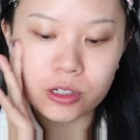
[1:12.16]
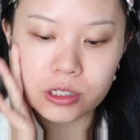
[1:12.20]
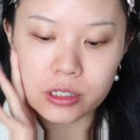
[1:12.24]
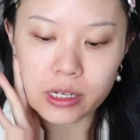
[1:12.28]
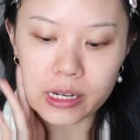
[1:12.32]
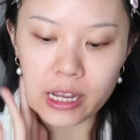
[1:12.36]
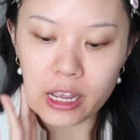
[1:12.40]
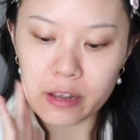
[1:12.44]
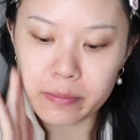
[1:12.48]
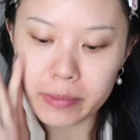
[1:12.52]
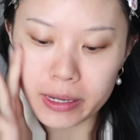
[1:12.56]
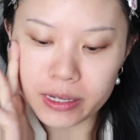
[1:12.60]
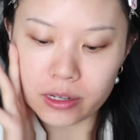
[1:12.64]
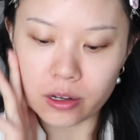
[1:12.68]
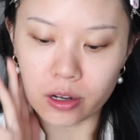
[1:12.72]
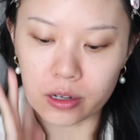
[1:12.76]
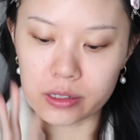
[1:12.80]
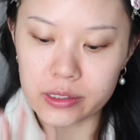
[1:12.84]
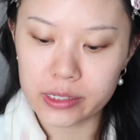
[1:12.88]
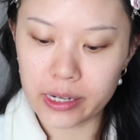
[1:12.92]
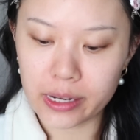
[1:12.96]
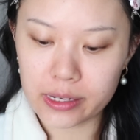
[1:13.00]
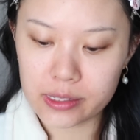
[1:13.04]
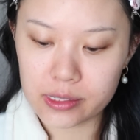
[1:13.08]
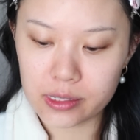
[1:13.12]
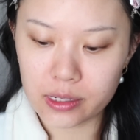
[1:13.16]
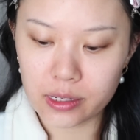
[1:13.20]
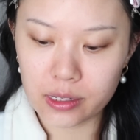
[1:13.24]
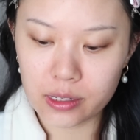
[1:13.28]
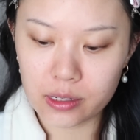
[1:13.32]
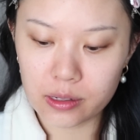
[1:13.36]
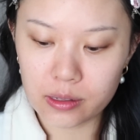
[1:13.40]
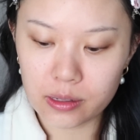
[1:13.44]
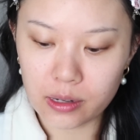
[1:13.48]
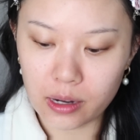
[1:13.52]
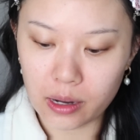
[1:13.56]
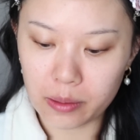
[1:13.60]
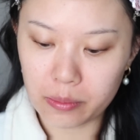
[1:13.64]
Also, I have my contacts
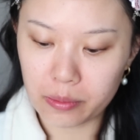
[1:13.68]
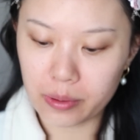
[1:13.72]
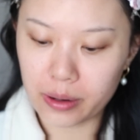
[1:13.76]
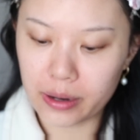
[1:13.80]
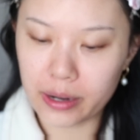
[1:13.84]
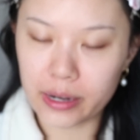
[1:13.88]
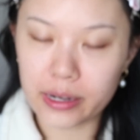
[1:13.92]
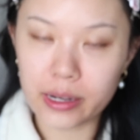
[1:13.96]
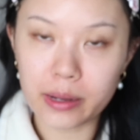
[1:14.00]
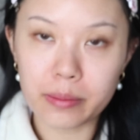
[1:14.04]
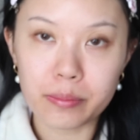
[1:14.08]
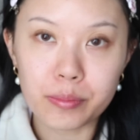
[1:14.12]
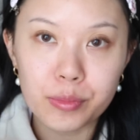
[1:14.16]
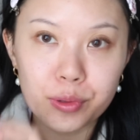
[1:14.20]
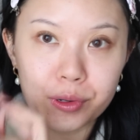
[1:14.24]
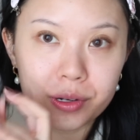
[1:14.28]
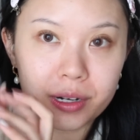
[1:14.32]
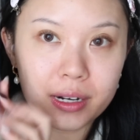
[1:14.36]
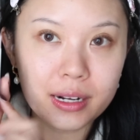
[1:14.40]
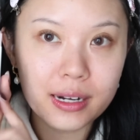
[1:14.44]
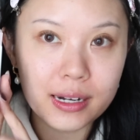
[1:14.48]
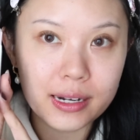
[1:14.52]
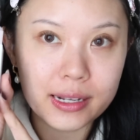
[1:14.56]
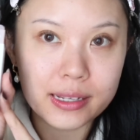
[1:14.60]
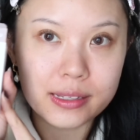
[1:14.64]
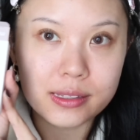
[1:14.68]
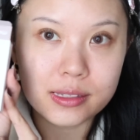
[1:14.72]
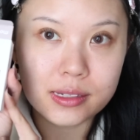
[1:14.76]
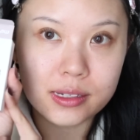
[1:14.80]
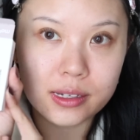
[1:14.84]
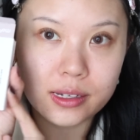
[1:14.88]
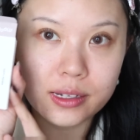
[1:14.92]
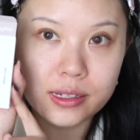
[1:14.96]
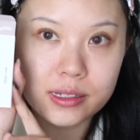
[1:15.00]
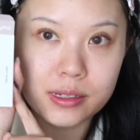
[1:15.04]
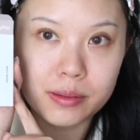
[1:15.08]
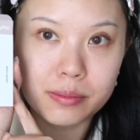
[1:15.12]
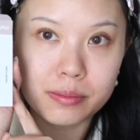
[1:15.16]
in. I'm wearing Moody
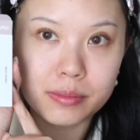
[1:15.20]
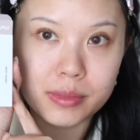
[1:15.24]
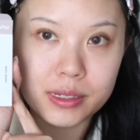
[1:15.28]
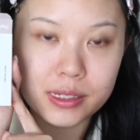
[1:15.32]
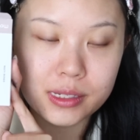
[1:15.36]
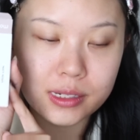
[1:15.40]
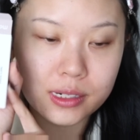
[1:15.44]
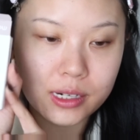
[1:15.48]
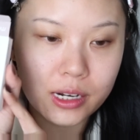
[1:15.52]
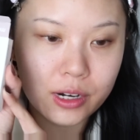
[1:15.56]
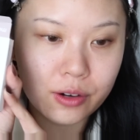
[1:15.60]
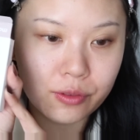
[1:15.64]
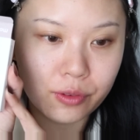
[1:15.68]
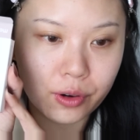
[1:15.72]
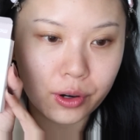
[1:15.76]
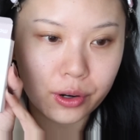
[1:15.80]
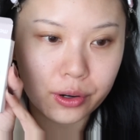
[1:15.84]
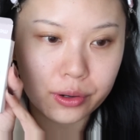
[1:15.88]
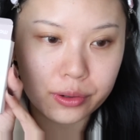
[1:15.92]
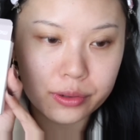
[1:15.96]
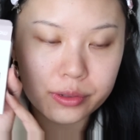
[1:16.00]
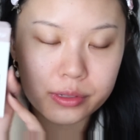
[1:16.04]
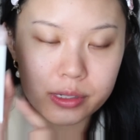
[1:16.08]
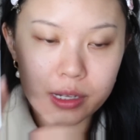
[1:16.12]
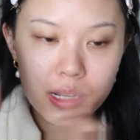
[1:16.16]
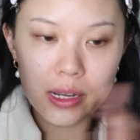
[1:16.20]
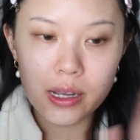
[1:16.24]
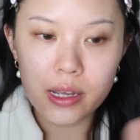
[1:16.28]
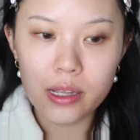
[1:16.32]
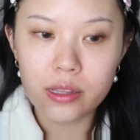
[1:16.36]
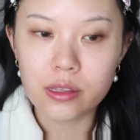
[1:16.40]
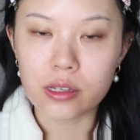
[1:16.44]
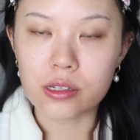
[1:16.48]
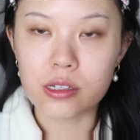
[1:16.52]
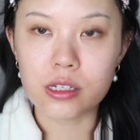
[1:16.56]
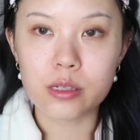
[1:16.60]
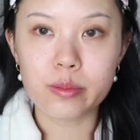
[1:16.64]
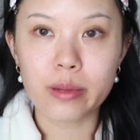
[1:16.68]
Lenses Misty Rose.
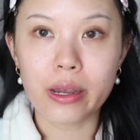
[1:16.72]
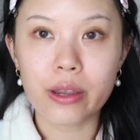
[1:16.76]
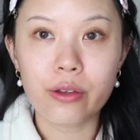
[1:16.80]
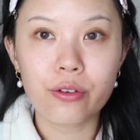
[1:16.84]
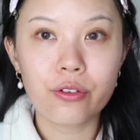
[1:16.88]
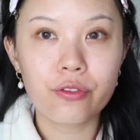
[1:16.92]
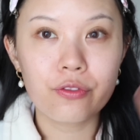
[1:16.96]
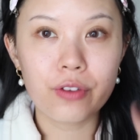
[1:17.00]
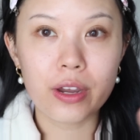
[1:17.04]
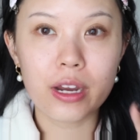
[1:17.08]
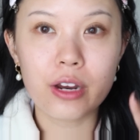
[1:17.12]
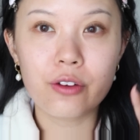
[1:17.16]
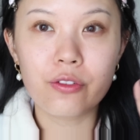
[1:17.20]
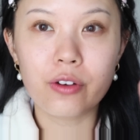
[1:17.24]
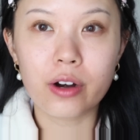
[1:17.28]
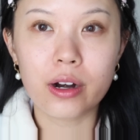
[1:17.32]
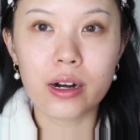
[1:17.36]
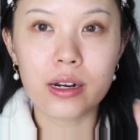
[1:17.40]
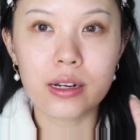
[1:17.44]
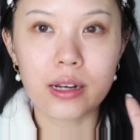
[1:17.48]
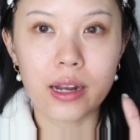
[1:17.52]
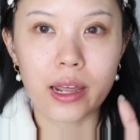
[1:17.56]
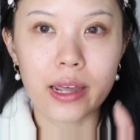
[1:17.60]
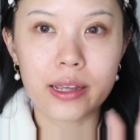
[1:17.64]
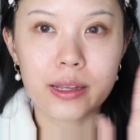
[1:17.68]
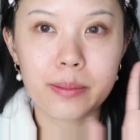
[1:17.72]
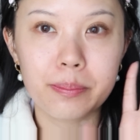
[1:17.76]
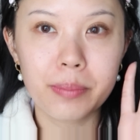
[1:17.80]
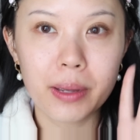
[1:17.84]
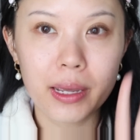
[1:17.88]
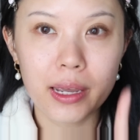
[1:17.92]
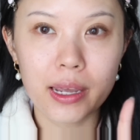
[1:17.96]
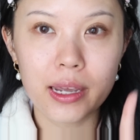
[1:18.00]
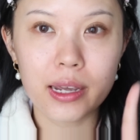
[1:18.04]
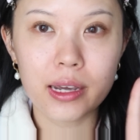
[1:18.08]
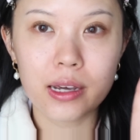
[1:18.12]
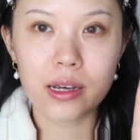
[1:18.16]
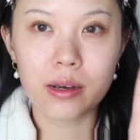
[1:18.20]
This is my favorite like
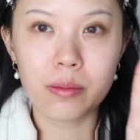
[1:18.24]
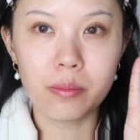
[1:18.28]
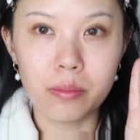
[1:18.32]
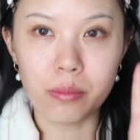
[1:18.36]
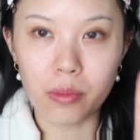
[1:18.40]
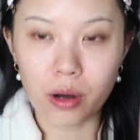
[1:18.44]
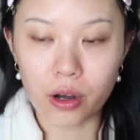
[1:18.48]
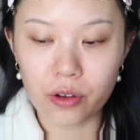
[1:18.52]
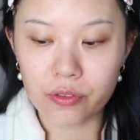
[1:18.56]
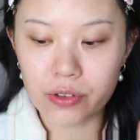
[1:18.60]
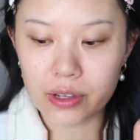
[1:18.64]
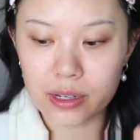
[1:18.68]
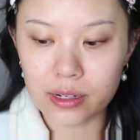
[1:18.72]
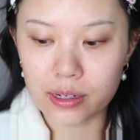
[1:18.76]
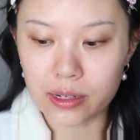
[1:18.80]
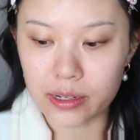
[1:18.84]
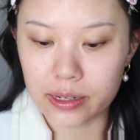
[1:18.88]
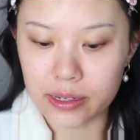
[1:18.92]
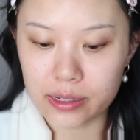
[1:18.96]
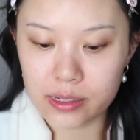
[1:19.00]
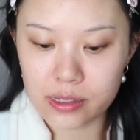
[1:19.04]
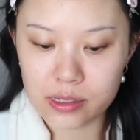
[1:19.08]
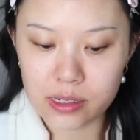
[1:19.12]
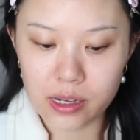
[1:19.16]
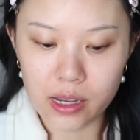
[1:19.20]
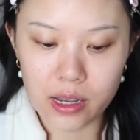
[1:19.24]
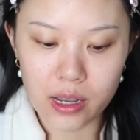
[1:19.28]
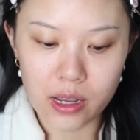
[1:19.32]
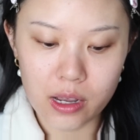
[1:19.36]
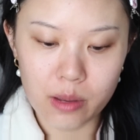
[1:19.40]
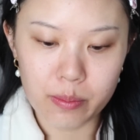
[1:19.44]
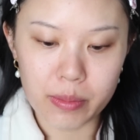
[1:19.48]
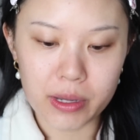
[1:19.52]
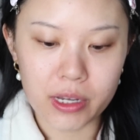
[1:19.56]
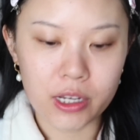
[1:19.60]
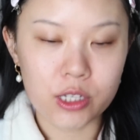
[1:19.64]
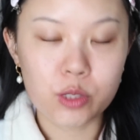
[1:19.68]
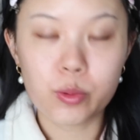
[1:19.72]
pink mauve-y lens
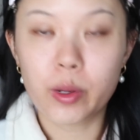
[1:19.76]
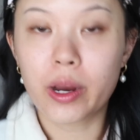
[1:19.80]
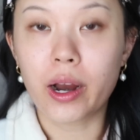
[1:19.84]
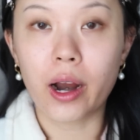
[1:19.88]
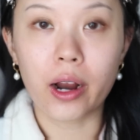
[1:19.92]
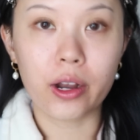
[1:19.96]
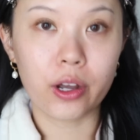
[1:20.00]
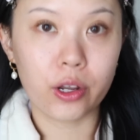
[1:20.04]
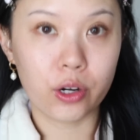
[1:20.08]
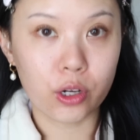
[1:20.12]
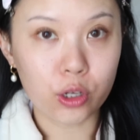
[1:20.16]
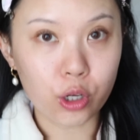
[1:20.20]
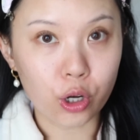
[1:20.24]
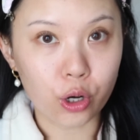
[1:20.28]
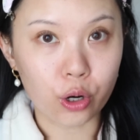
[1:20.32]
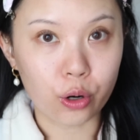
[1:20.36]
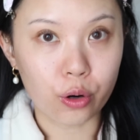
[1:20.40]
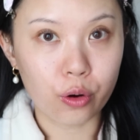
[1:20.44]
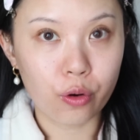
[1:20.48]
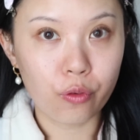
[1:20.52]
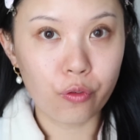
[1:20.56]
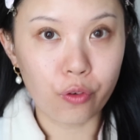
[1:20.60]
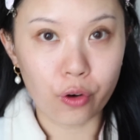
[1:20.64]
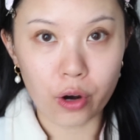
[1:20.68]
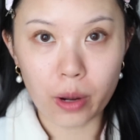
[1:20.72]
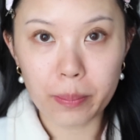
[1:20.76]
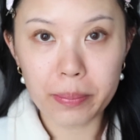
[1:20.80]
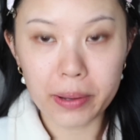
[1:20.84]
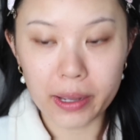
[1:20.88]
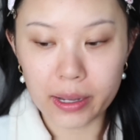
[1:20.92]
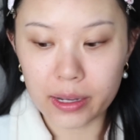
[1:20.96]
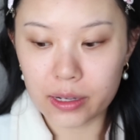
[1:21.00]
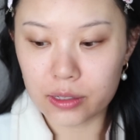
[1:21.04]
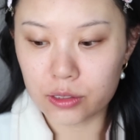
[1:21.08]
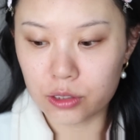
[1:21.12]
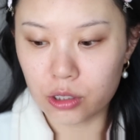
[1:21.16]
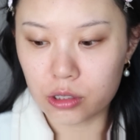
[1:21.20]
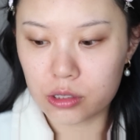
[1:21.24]
because we are gonna go for a
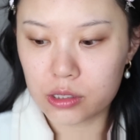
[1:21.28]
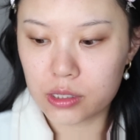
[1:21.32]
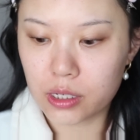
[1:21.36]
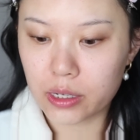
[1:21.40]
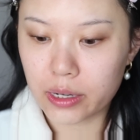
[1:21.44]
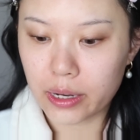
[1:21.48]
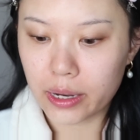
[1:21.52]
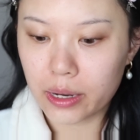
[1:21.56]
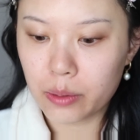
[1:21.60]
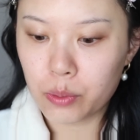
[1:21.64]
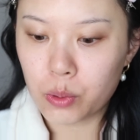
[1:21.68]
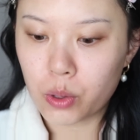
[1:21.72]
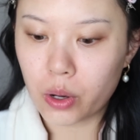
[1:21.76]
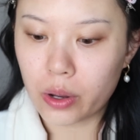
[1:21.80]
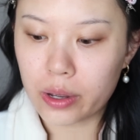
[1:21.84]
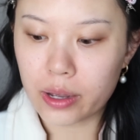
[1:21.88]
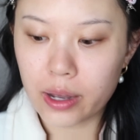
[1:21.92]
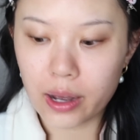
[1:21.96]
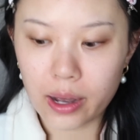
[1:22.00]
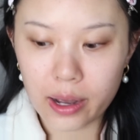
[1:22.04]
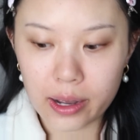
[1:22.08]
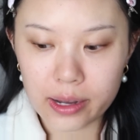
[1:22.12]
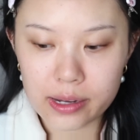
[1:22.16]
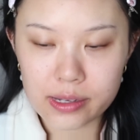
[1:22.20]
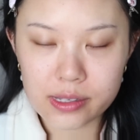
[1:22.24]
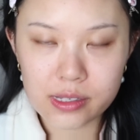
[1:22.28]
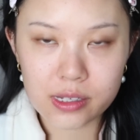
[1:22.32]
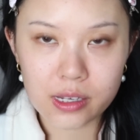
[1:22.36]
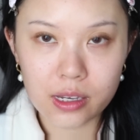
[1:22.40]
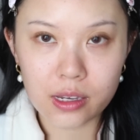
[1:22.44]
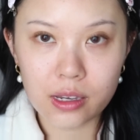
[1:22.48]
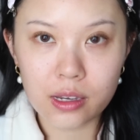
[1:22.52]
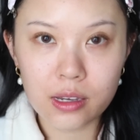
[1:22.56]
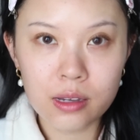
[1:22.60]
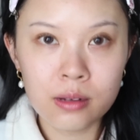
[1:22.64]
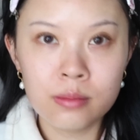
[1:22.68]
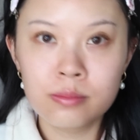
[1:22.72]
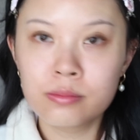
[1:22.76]
pink look today. We're going high
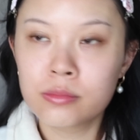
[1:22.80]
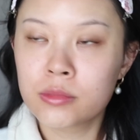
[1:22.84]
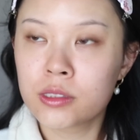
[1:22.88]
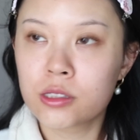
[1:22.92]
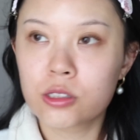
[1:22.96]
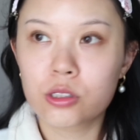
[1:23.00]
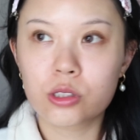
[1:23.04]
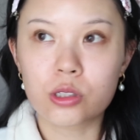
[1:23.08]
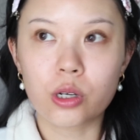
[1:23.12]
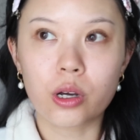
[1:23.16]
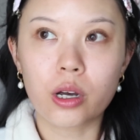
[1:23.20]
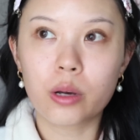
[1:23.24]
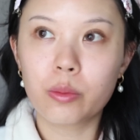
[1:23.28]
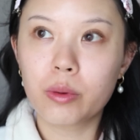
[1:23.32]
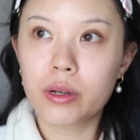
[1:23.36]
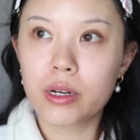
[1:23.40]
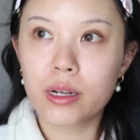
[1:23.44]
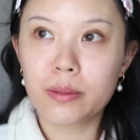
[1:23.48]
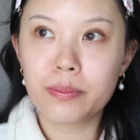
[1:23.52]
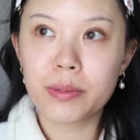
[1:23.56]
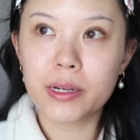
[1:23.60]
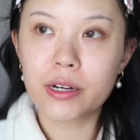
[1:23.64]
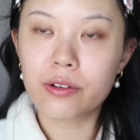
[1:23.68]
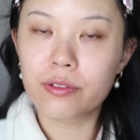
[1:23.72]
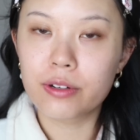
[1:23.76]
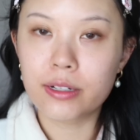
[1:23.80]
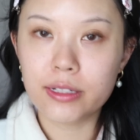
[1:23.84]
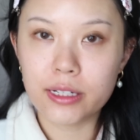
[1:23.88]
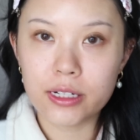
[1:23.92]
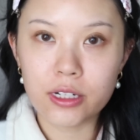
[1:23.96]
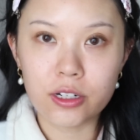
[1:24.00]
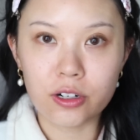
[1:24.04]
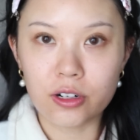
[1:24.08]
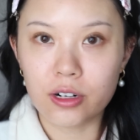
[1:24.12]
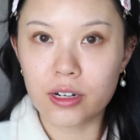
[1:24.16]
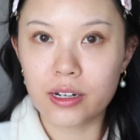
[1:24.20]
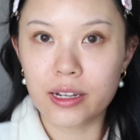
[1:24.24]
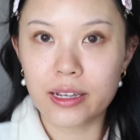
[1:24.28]
tea, so I wanna be really
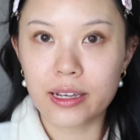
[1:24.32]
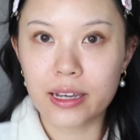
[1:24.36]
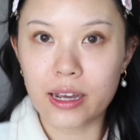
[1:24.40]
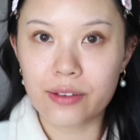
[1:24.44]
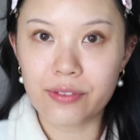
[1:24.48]
girly.